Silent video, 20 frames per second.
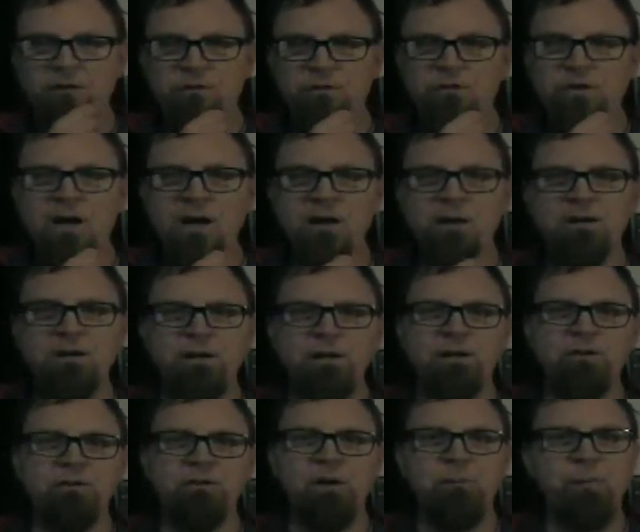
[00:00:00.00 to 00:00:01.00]
Jack
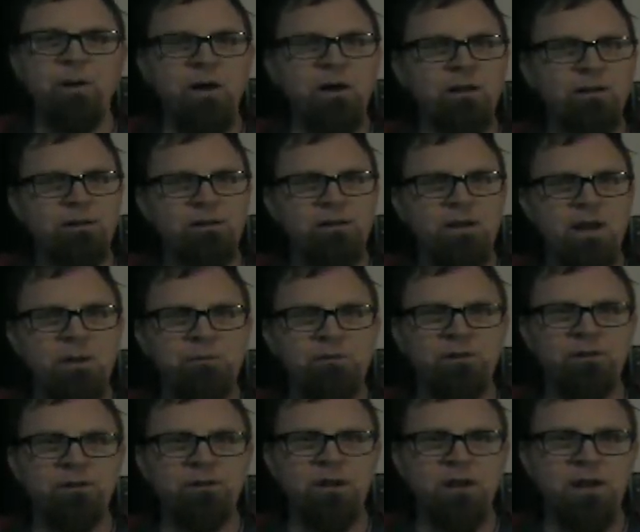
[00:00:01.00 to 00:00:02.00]
is a pilot
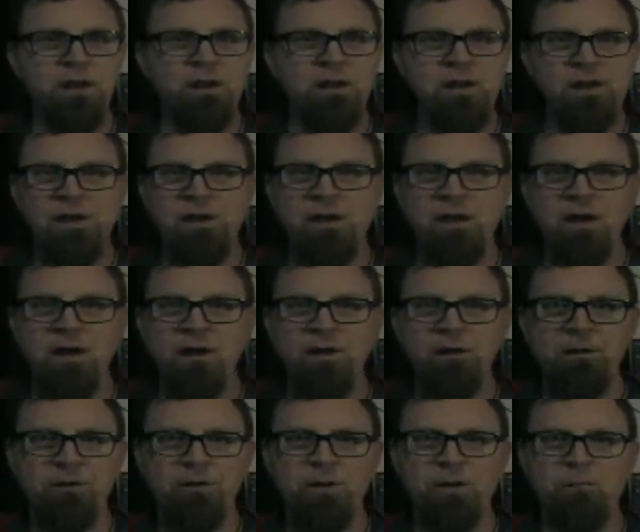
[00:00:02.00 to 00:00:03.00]
captain and he,
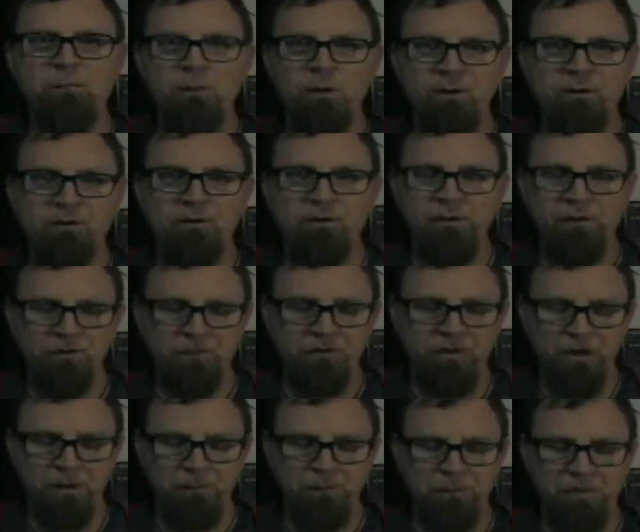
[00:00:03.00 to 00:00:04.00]
uh, he runs the
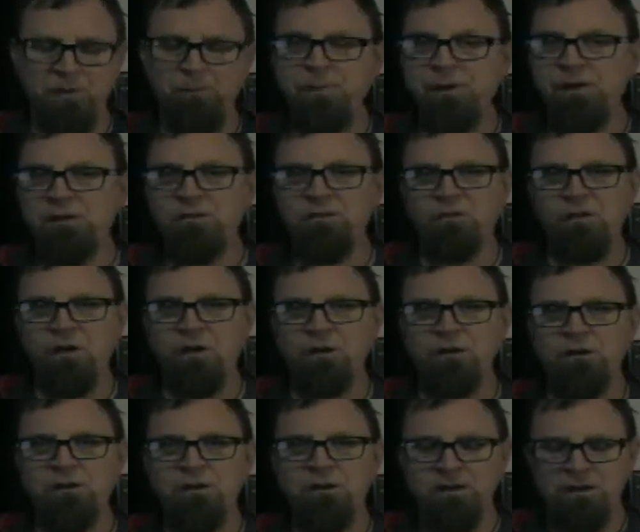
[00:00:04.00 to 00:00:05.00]
ship, the
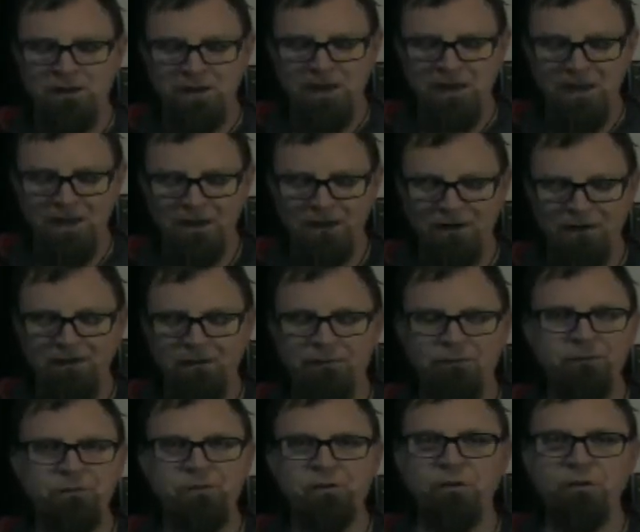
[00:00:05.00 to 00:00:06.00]
Beanstalk. And
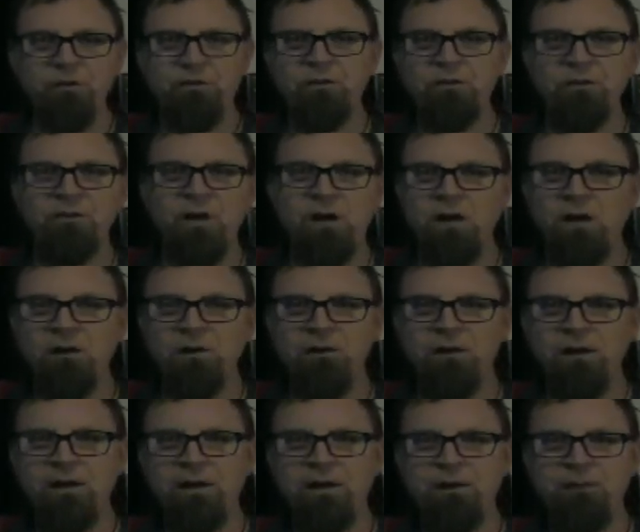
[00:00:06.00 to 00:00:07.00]
so this is all
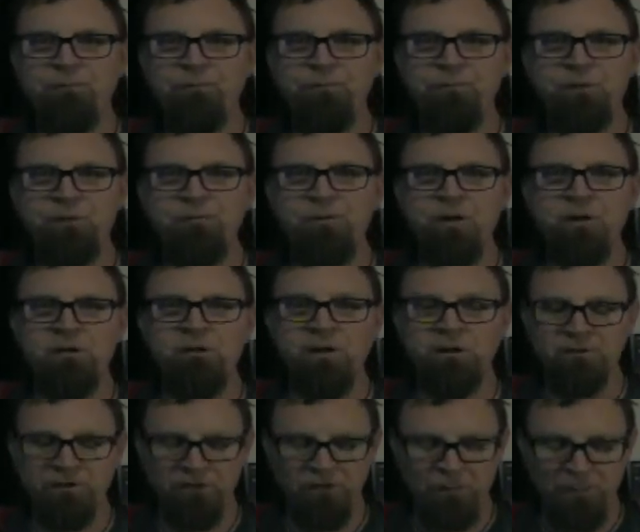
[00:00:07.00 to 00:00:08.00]
uh, fairy
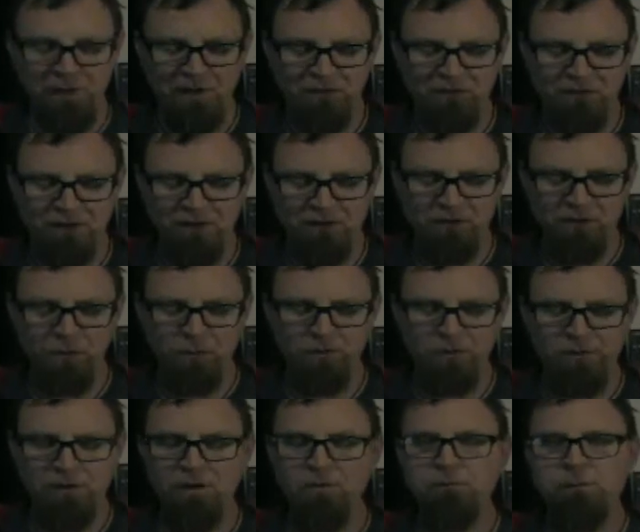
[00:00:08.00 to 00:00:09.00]
tales in space, kind of cool
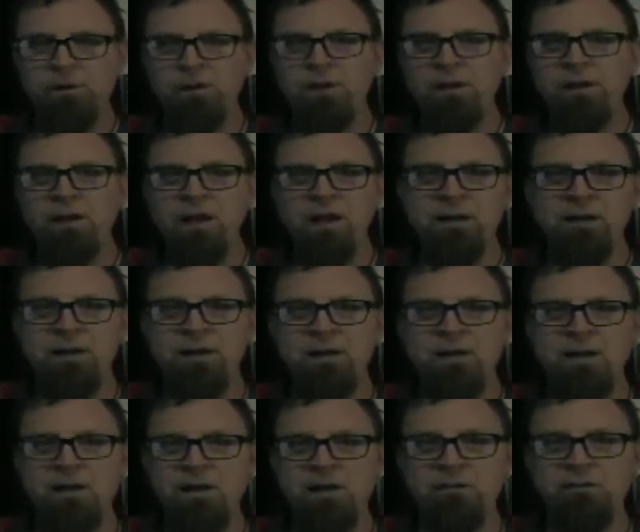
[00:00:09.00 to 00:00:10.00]
stuff. And he
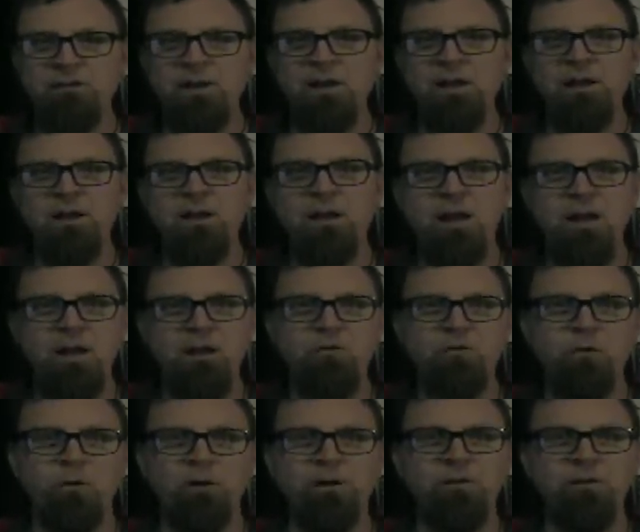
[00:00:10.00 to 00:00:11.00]
has a
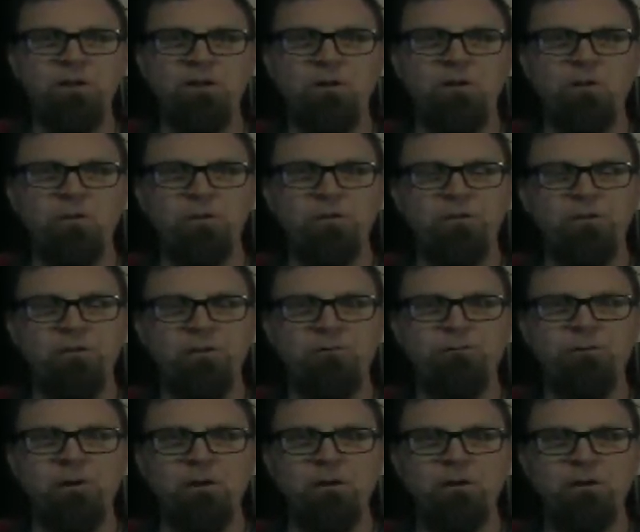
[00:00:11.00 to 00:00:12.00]
android that goes
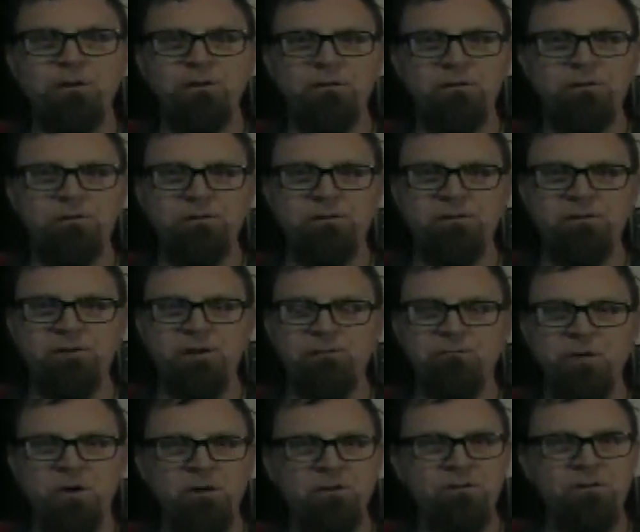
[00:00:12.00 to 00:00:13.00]
default,
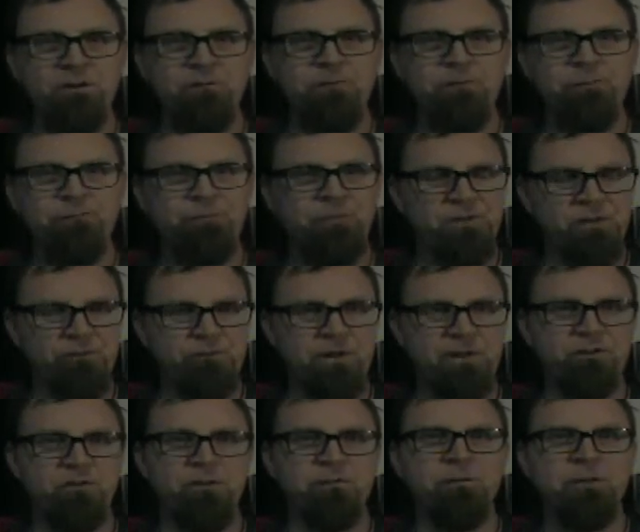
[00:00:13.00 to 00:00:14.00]
defunctive,
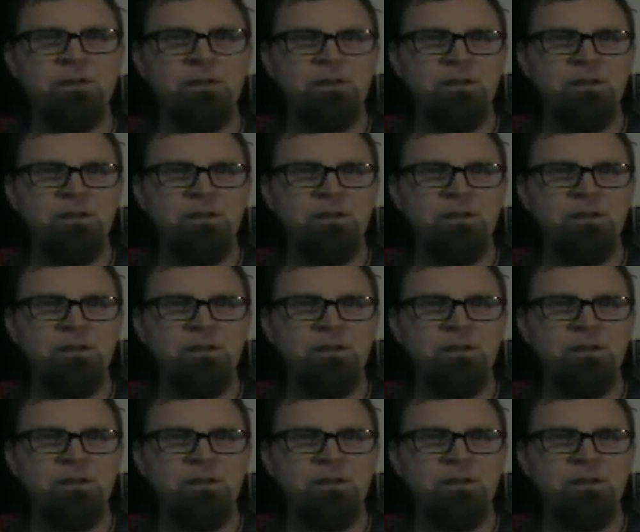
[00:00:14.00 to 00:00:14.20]
defective,